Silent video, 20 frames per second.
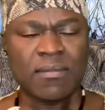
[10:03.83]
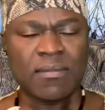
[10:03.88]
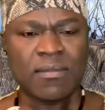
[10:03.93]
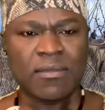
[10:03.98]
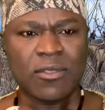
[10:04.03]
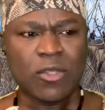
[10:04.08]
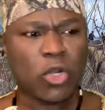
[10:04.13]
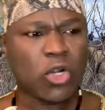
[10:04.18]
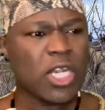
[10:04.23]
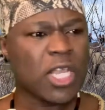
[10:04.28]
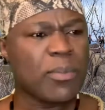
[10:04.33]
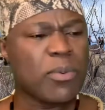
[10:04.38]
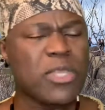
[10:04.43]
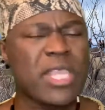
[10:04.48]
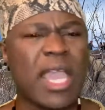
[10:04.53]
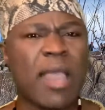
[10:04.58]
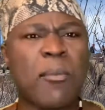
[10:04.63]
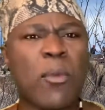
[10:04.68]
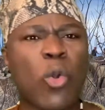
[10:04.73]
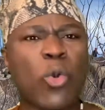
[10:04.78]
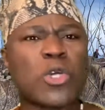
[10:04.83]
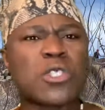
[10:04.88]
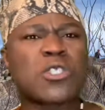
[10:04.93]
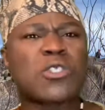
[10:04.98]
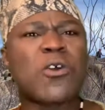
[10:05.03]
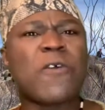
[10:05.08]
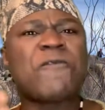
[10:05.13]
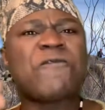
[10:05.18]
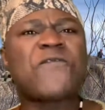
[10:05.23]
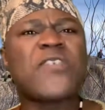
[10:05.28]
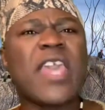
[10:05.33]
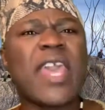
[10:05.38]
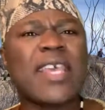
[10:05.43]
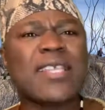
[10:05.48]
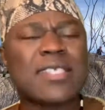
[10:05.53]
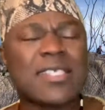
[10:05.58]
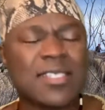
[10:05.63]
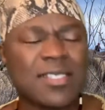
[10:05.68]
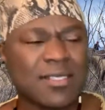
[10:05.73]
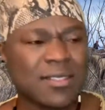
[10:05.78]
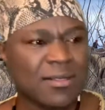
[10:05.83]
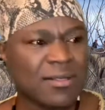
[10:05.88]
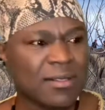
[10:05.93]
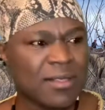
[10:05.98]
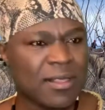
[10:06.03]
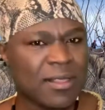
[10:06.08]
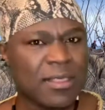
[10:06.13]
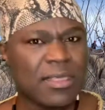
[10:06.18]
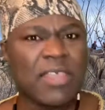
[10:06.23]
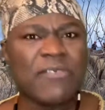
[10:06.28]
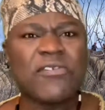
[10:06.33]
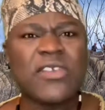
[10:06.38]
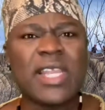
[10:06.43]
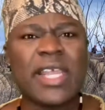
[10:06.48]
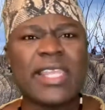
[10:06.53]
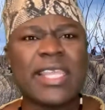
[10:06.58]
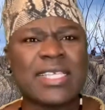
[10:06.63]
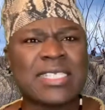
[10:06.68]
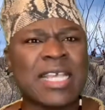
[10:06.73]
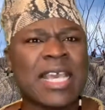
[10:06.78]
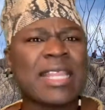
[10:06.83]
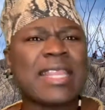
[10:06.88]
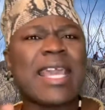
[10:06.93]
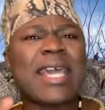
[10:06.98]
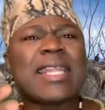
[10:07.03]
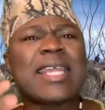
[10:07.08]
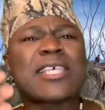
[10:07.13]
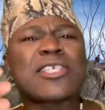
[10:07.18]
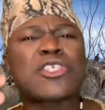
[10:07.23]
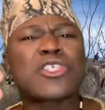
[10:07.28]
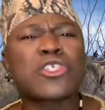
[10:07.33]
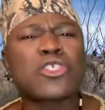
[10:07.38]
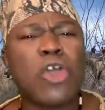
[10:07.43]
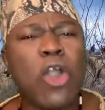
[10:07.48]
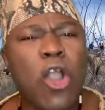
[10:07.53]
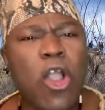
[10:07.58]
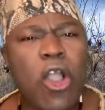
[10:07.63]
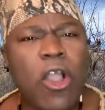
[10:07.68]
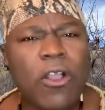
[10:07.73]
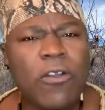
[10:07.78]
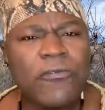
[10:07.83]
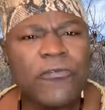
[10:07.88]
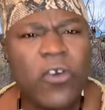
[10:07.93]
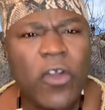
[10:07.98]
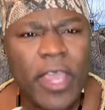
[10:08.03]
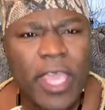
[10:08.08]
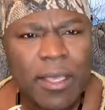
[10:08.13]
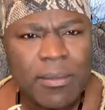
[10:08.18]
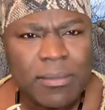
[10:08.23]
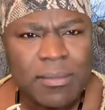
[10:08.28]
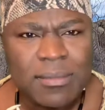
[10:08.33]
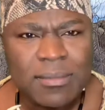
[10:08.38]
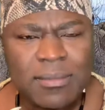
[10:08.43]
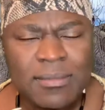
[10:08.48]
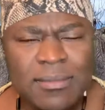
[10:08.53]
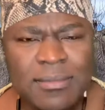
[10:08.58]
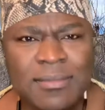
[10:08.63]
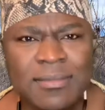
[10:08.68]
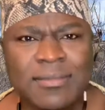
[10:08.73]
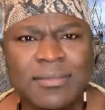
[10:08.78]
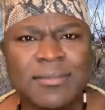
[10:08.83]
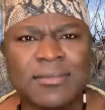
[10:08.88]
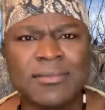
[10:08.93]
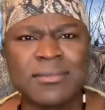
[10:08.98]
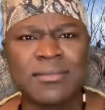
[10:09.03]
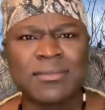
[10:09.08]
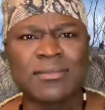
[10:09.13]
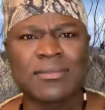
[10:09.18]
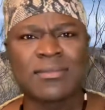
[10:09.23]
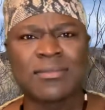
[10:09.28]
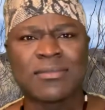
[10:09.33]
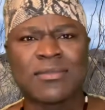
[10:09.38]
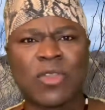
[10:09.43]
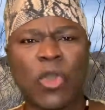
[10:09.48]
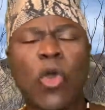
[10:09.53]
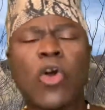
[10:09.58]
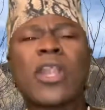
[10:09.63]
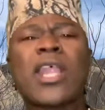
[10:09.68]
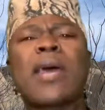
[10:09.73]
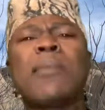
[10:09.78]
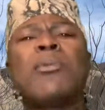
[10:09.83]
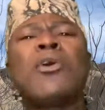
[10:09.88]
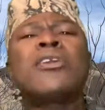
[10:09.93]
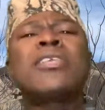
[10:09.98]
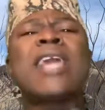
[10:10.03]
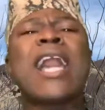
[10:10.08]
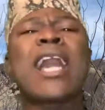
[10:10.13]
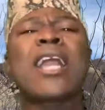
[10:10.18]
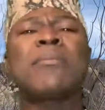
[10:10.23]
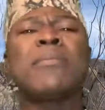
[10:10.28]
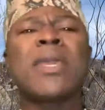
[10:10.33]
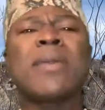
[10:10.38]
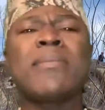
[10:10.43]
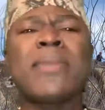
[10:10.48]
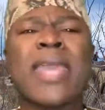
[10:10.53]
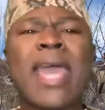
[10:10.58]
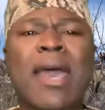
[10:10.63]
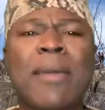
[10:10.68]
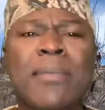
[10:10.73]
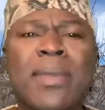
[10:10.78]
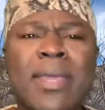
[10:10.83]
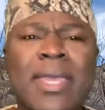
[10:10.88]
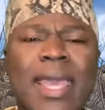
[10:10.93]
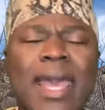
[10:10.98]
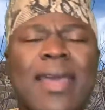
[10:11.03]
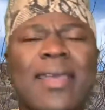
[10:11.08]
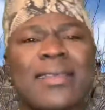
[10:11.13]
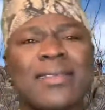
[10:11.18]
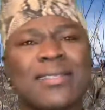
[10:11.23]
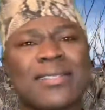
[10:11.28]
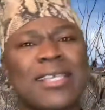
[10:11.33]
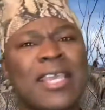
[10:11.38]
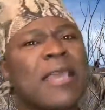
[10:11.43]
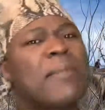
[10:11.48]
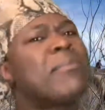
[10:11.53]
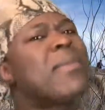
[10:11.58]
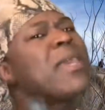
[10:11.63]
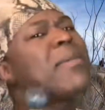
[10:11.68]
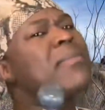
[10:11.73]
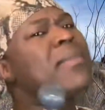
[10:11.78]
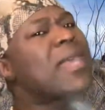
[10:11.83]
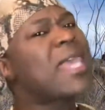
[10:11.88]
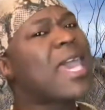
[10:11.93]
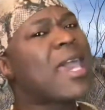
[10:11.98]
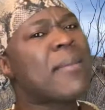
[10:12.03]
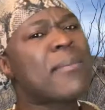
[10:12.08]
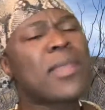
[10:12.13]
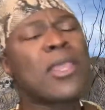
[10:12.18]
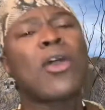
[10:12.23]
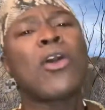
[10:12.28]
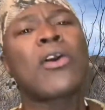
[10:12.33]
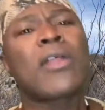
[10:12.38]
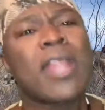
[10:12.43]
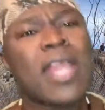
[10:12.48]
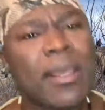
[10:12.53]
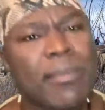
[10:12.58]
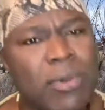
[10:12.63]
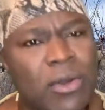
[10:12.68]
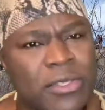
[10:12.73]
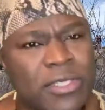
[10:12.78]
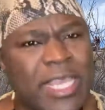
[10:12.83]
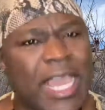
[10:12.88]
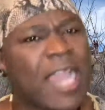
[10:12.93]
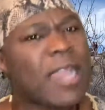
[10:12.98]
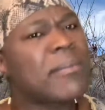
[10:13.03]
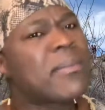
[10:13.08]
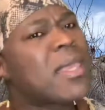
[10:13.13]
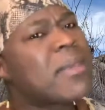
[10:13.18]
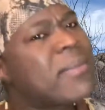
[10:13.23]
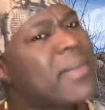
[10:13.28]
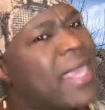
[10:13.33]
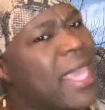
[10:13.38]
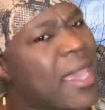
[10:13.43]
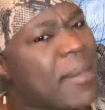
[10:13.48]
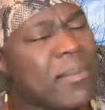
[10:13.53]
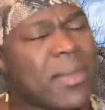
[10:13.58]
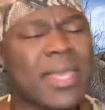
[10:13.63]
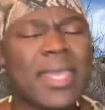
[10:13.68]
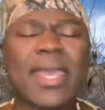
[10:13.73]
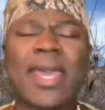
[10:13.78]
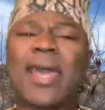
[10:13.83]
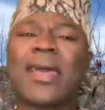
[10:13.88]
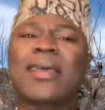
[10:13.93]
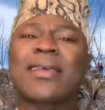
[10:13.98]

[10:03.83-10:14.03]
Orebonyang was so fierce. The villagers, they had a song for him. Orebonyang, mimia mia, mimia mia, Orebonyang, mimia mia,